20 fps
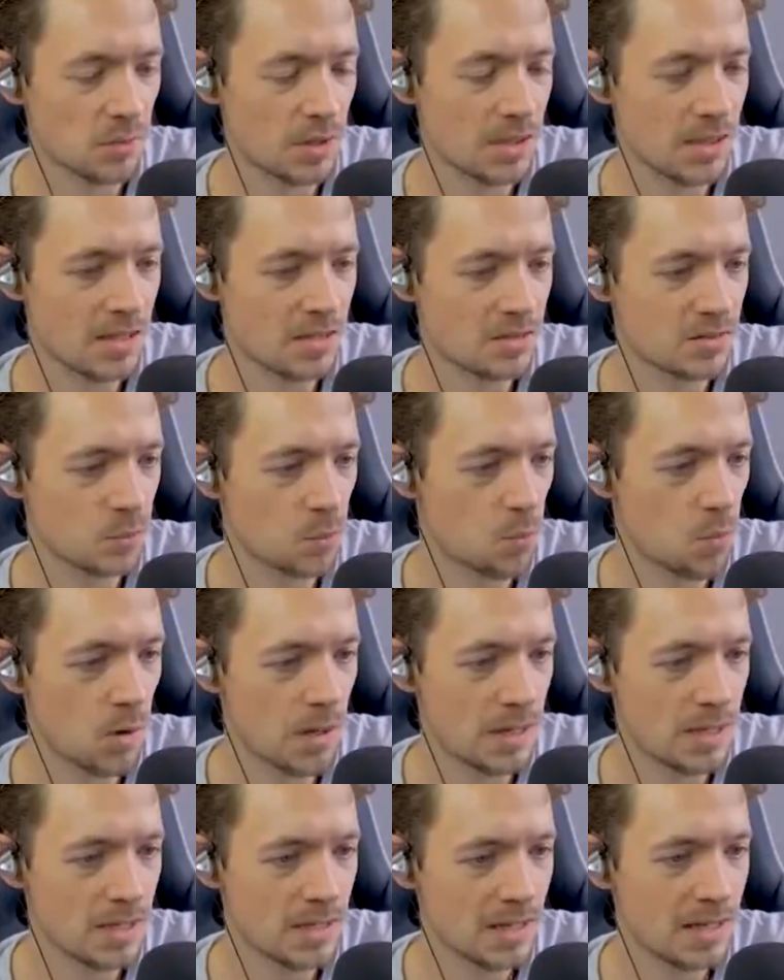Right. That's some
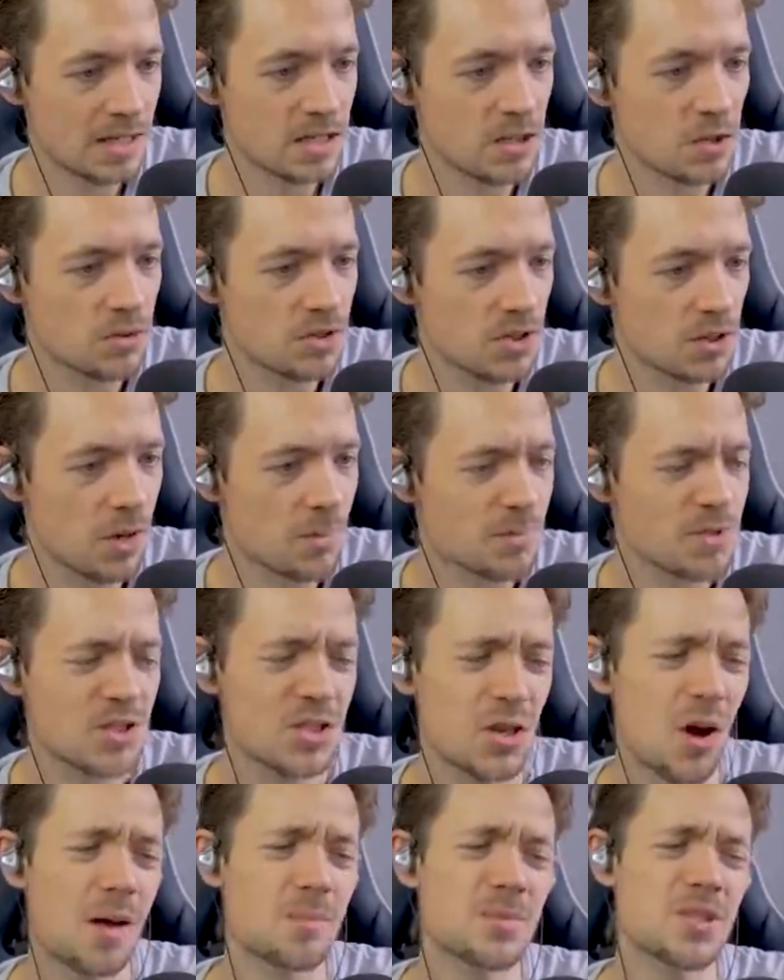white. And you too. I'm
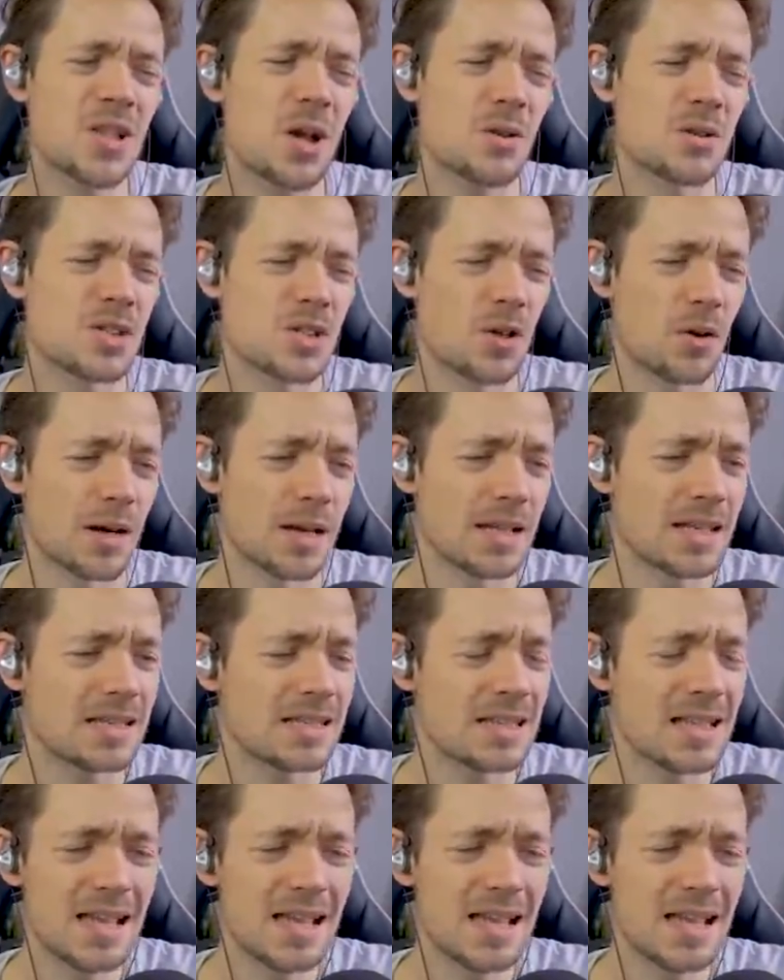so. I'm so sorry. I need.